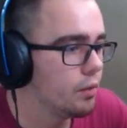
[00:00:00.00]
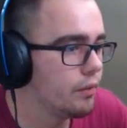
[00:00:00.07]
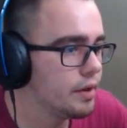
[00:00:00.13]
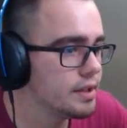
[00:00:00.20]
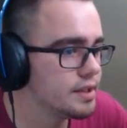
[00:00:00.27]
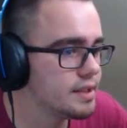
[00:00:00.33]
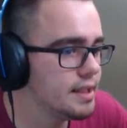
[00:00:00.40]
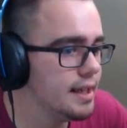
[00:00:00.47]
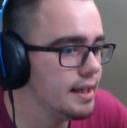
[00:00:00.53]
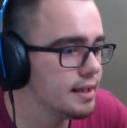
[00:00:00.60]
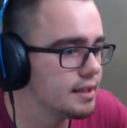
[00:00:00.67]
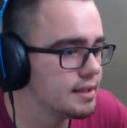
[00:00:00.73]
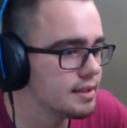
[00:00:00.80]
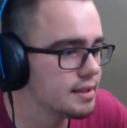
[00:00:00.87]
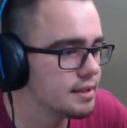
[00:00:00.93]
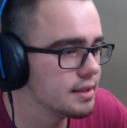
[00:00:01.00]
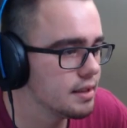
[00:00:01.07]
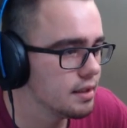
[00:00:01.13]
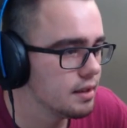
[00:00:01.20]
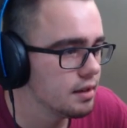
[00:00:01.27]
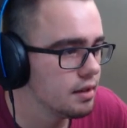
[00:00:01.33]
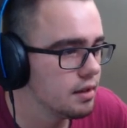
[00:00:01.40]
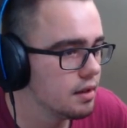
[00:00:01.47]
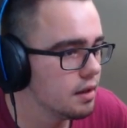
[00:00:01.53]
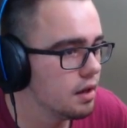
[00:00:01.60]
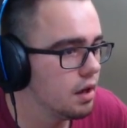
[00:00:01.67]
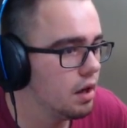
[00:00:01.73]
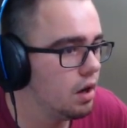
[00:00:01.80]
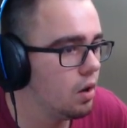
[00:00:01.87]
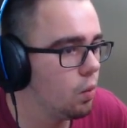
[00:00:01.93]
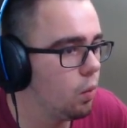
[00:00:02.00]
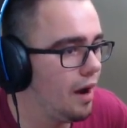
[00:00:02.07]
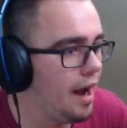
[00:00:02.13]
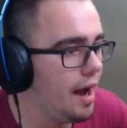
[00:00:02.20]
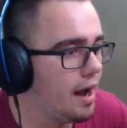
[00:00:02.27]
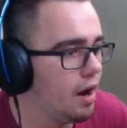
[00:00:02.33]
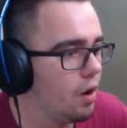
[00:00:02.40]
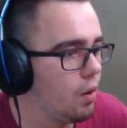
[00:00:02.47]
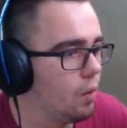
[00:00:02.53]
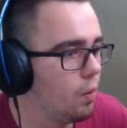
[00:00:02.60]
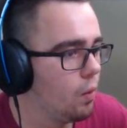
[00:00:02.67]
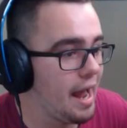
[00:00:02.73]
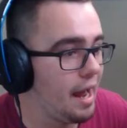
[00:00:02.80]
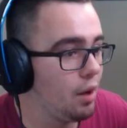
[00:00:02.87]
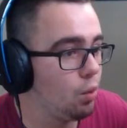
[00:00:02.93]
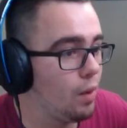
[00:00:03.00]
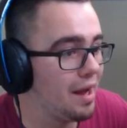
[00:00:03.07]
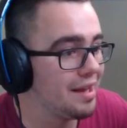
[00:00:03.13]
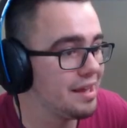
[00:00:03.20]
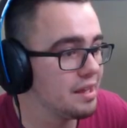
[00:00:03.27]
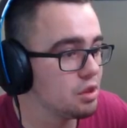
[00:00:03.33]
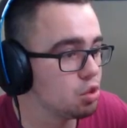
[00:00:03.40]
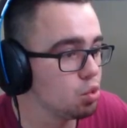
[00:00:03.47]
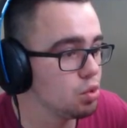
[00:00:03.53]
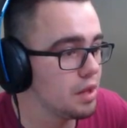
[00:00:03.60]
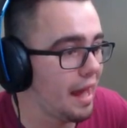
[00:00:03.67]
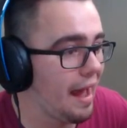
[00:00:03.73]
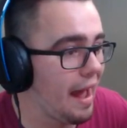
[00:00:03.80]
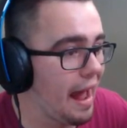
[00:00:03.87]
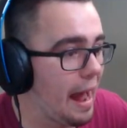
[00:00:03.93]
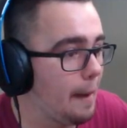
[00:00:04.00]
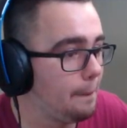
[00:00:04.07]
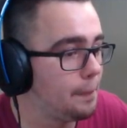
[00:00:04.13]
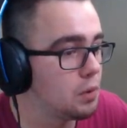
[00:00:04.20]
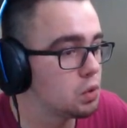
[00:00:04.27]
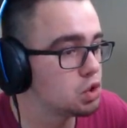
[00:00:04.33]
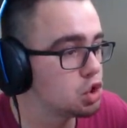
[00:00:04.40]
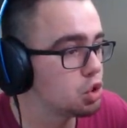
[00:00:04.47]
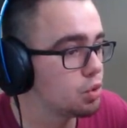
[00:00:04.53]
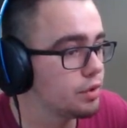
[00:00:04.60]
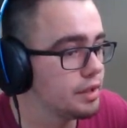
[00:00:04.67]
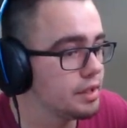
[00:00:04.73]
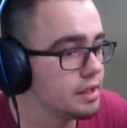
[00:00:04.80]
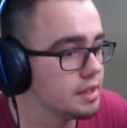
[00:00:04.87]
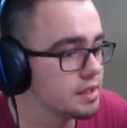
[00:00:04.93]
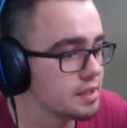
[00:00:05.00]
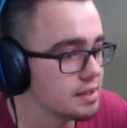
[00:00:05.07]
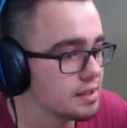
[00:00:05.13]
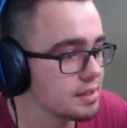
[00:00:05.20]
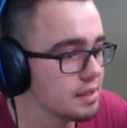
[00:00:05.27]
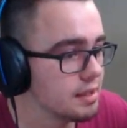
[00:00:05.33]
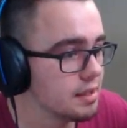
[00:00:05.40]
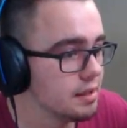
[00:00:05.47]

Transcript: What is this? Oh, wow. How do I get through the apple trees?